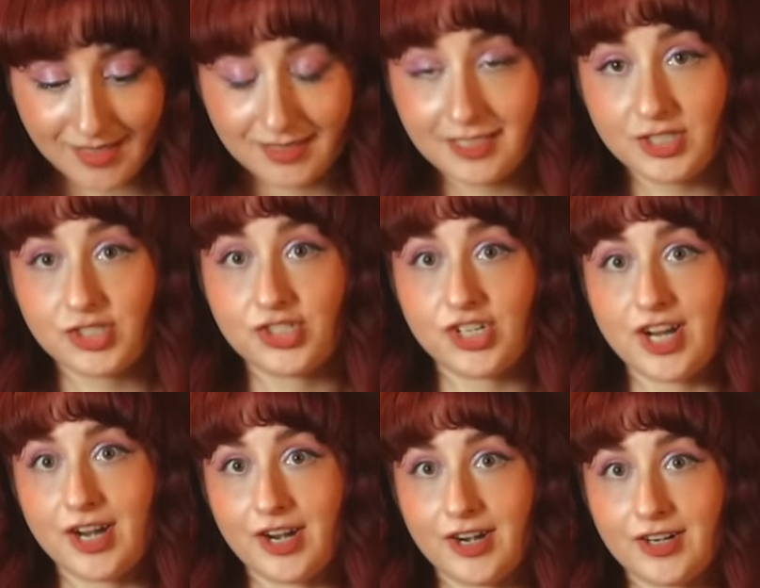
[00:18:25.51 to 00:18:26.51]
Let's
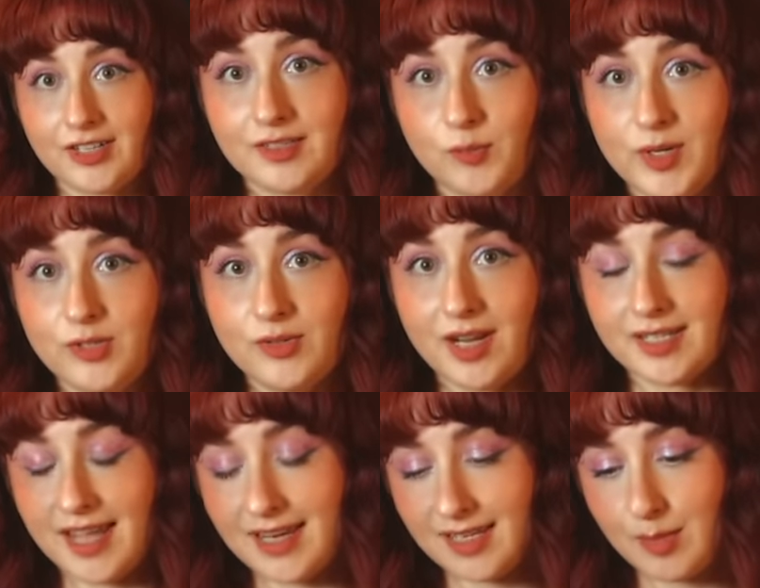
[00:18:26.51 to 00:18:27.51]
share. We do not
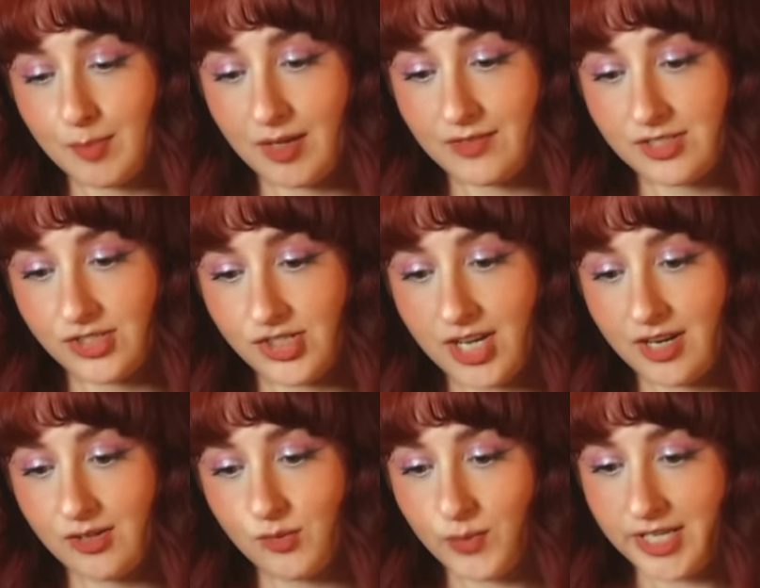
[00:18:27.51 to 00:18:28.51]
gatekeep on this channel.